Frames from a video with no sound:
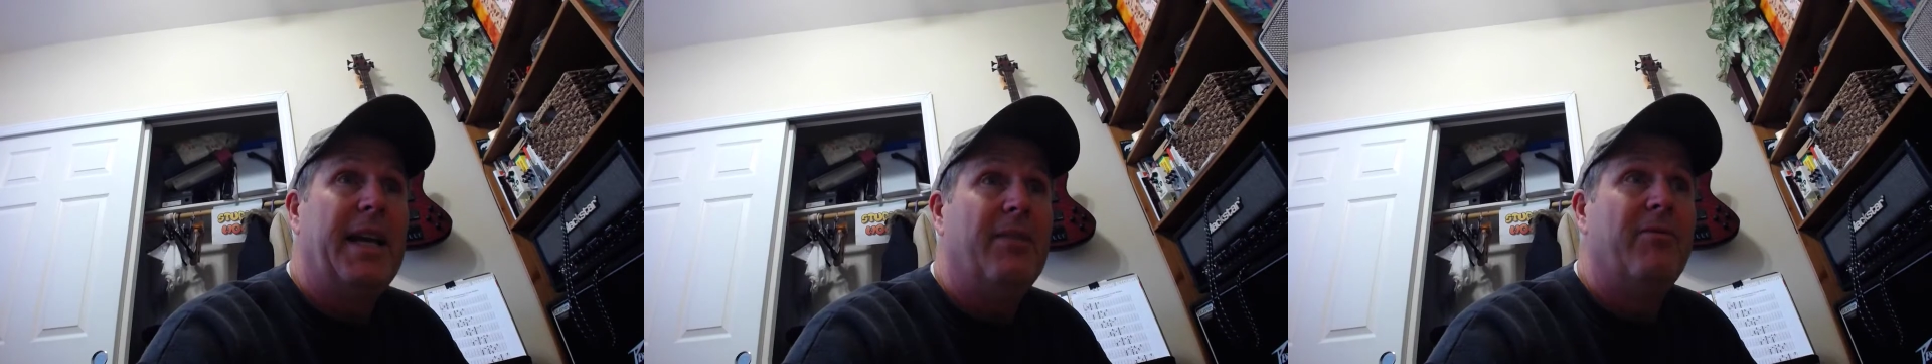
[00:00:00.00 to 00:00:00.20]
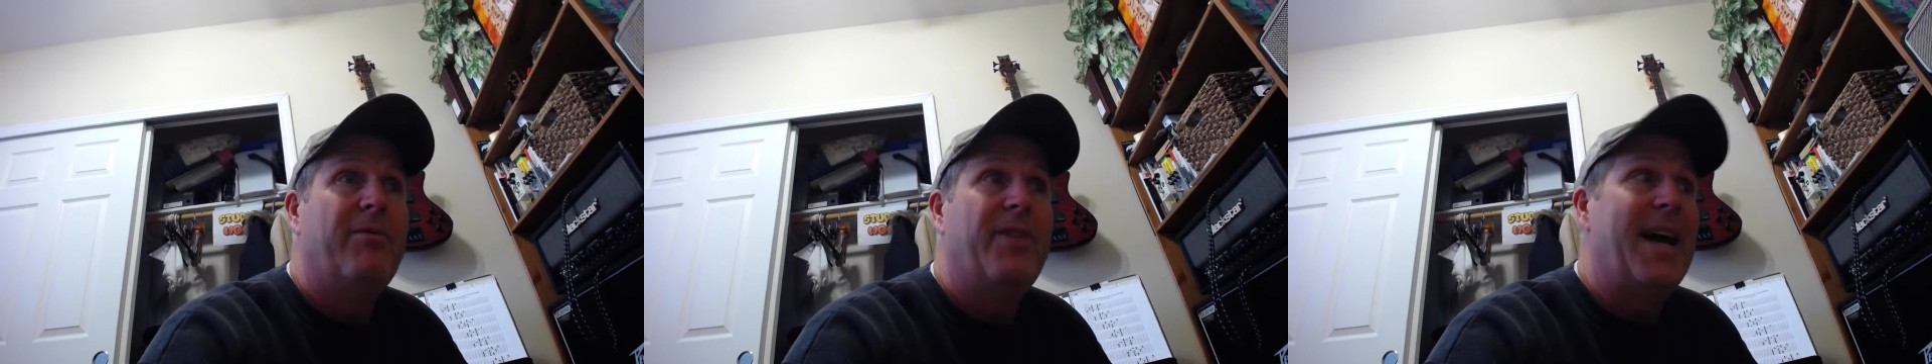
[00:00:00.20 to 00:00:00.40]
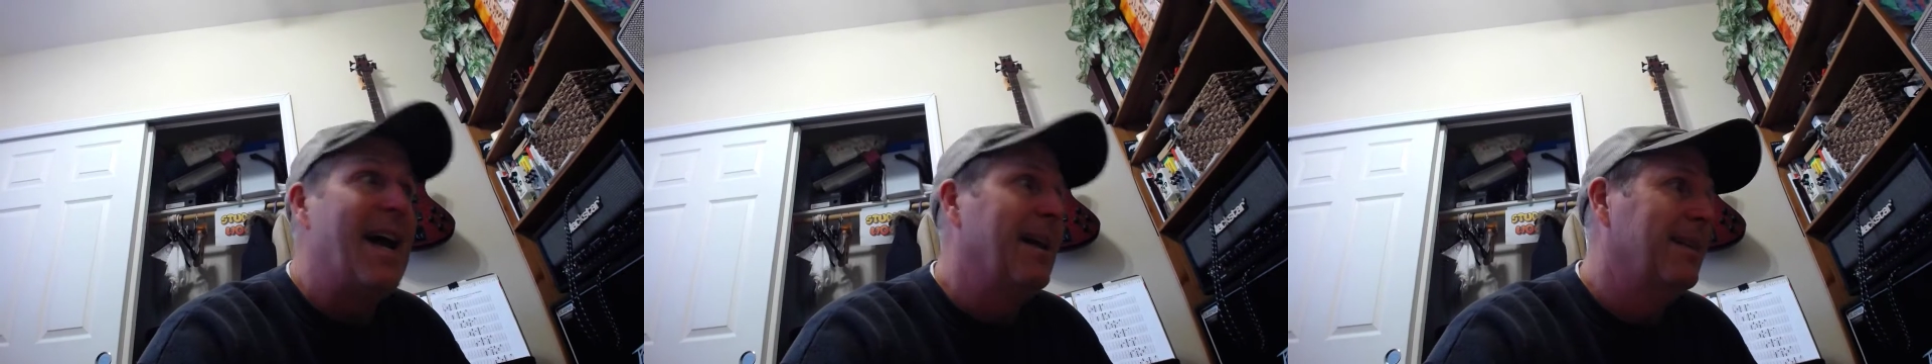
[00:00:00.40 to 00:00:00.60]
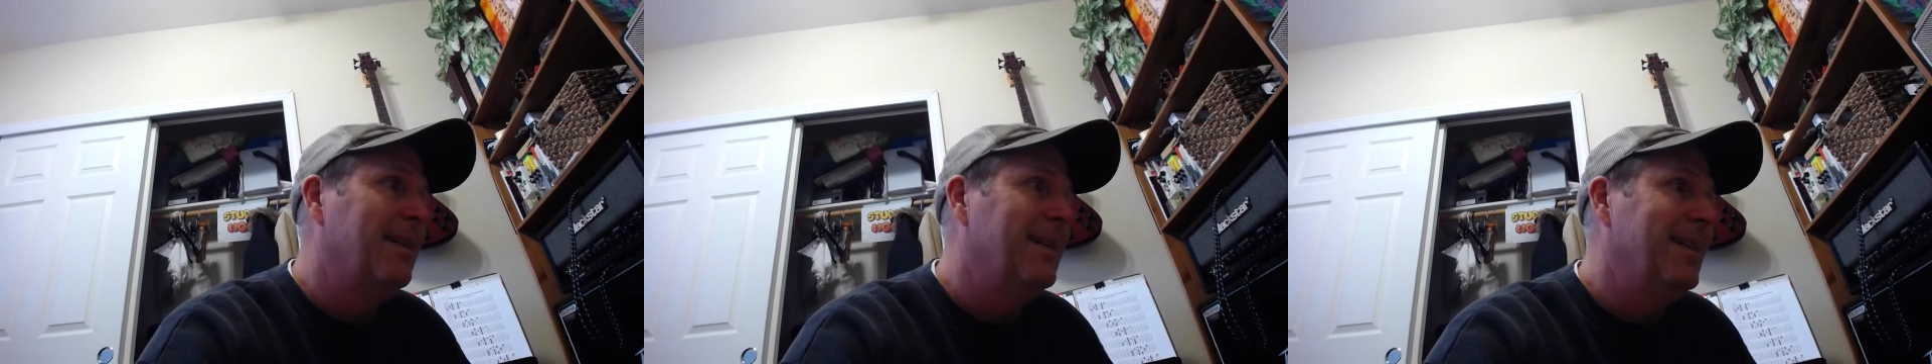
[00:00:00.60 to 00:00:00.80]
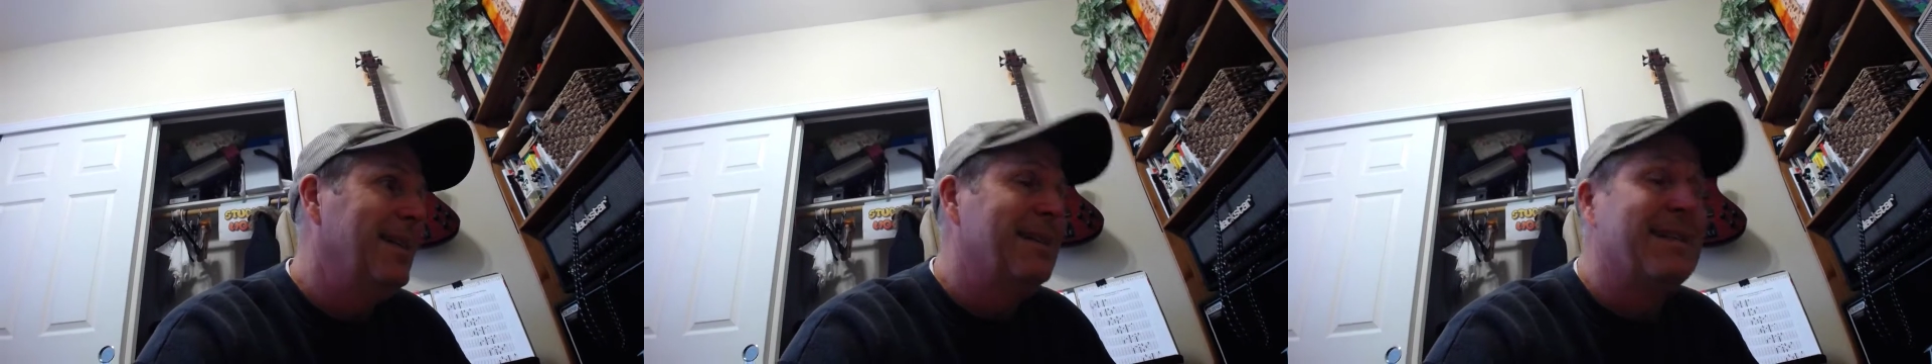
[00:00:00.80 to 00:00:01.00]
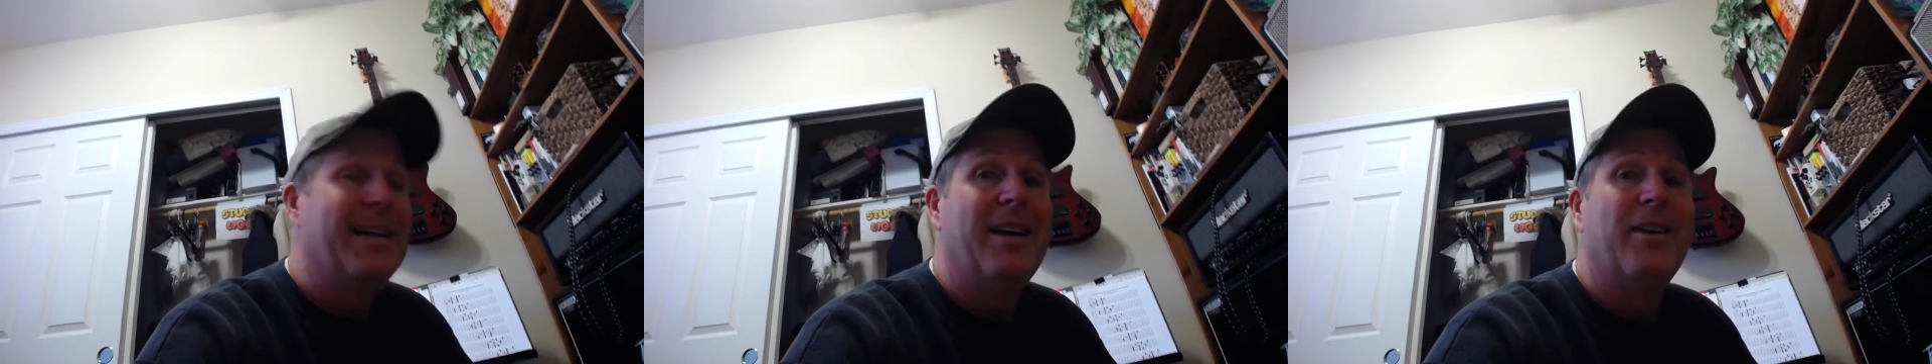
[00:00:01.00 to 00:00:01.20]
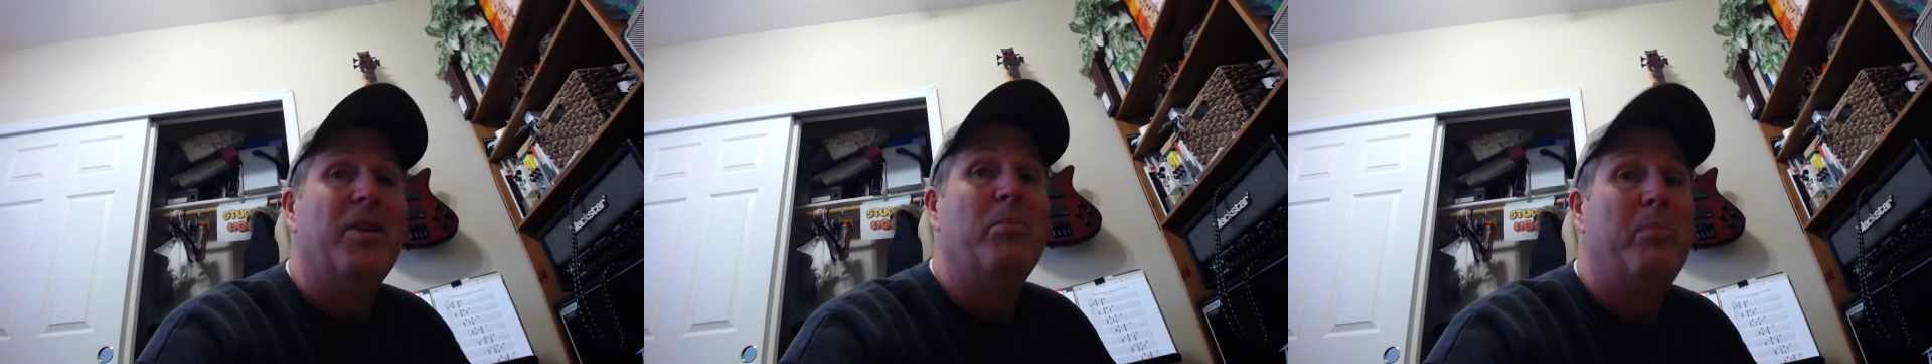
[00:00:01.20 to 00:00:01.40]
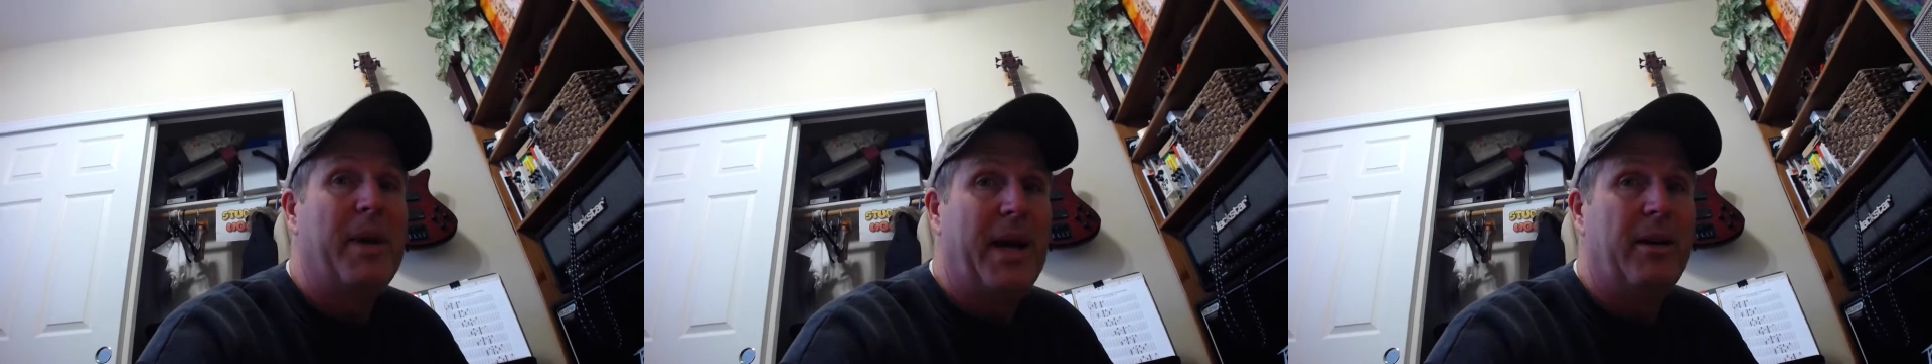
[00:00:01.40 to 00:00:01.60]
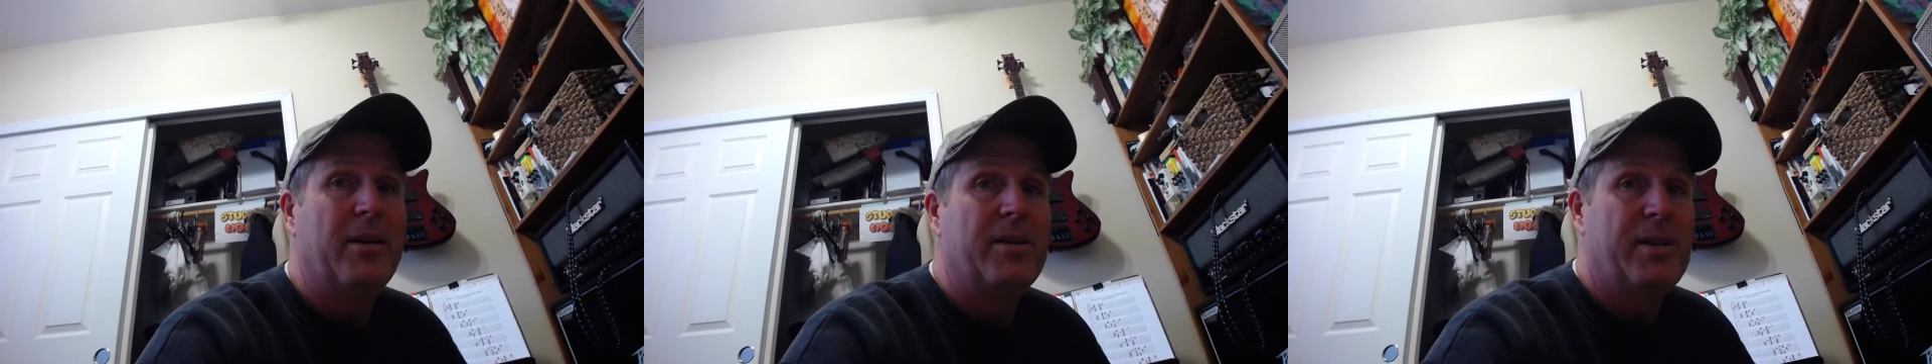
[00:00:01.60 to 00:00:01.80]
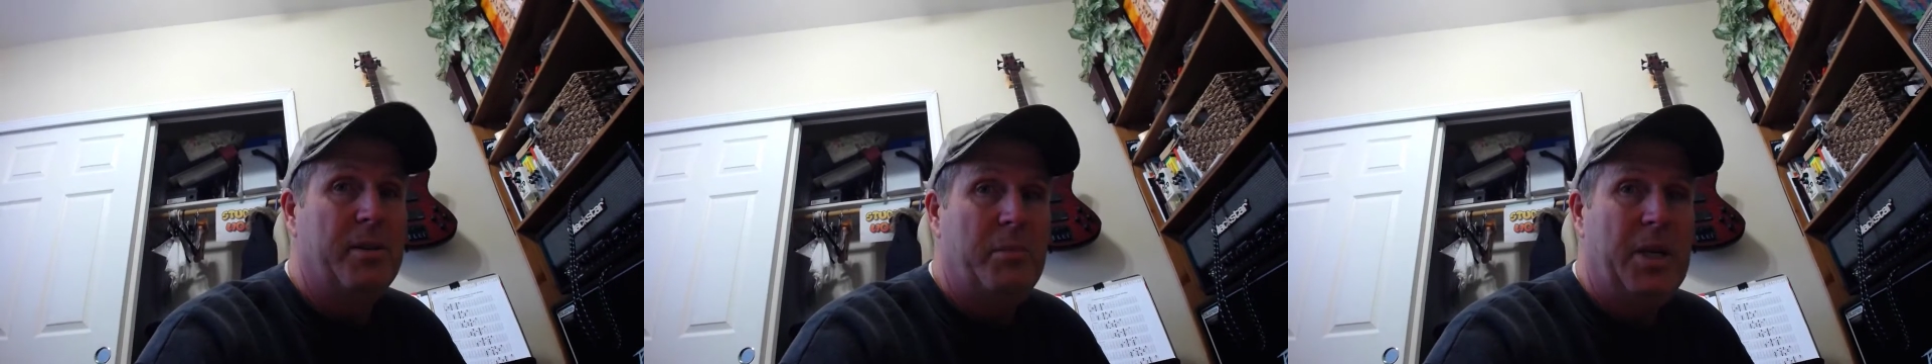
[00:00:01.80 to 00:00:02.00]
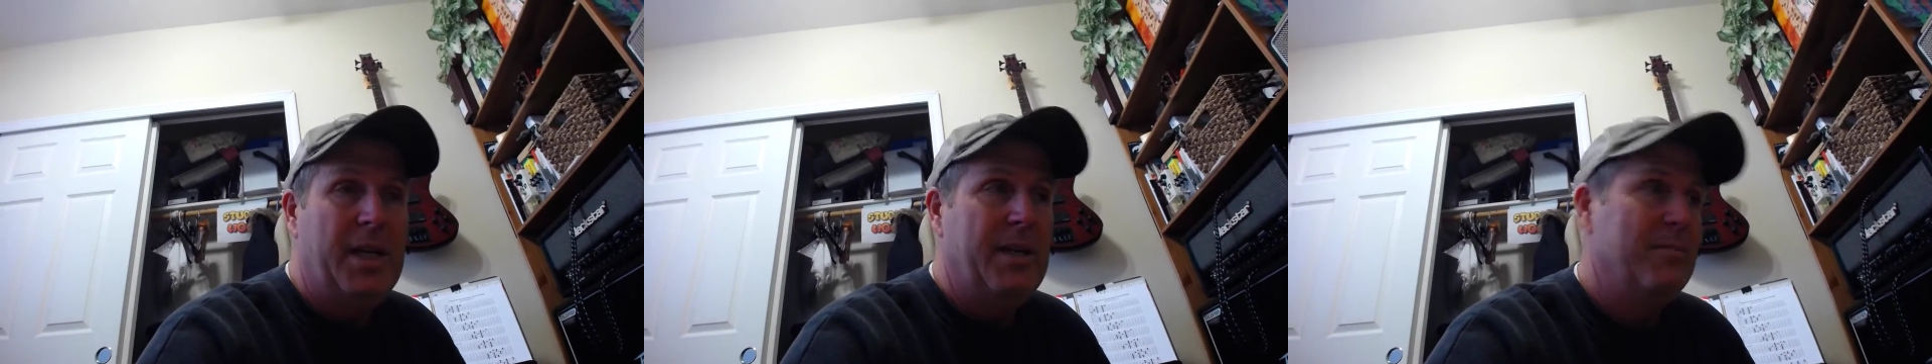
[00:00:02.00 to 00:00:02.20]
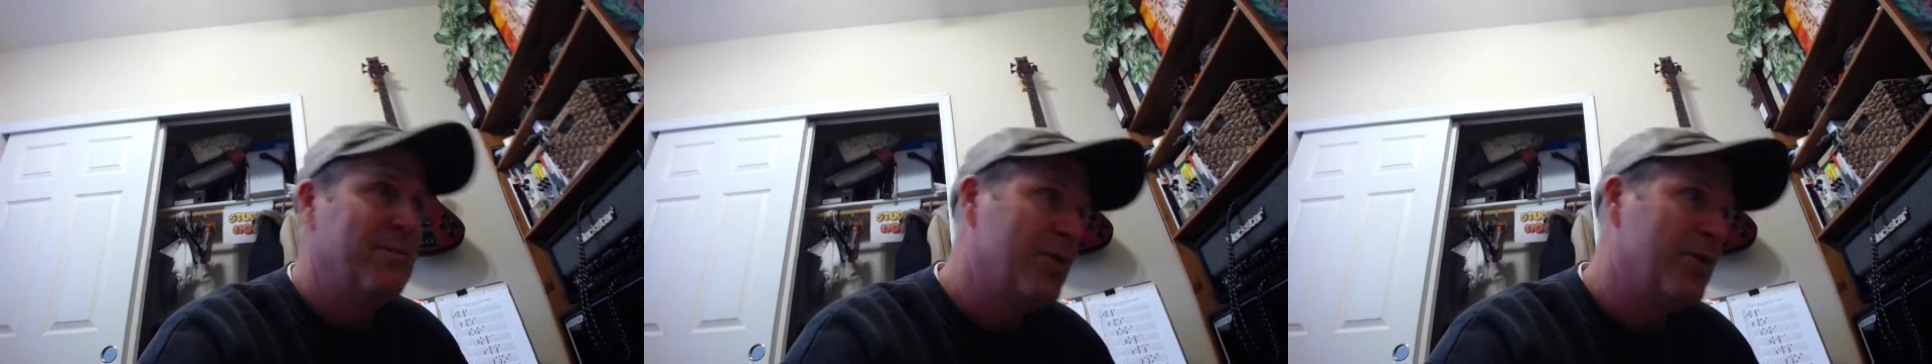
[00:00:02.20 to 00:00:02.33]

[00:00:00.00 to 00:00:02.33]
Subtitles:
In fact, it sounded better to me,